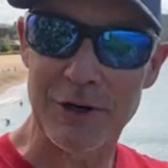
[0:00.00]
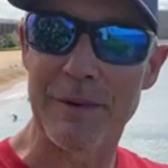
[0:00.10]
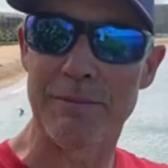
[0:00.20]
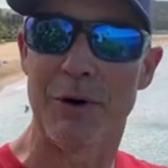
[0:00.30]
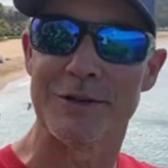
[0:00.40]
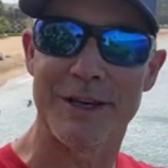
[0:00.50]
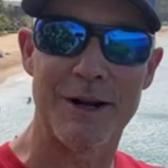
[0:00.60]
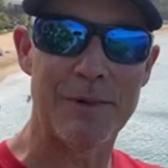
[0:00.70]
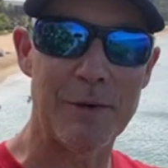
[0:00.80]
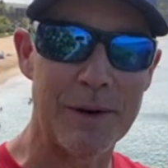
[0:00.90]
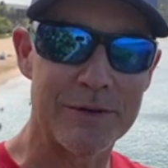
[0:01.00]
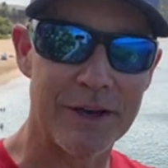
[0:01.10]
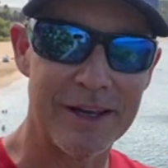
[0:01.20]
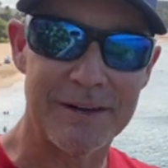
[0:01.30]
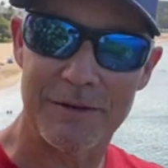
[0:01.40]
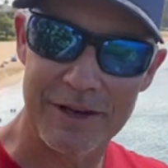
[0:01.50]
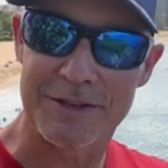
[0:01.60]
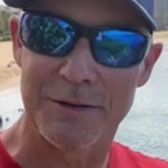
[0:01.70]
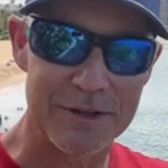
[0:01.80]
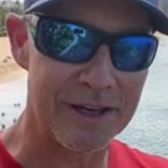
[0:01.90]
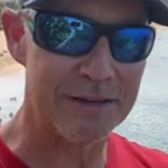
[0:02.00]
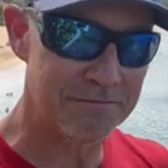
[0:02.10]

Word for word: I'm going to post that on my website as soon as I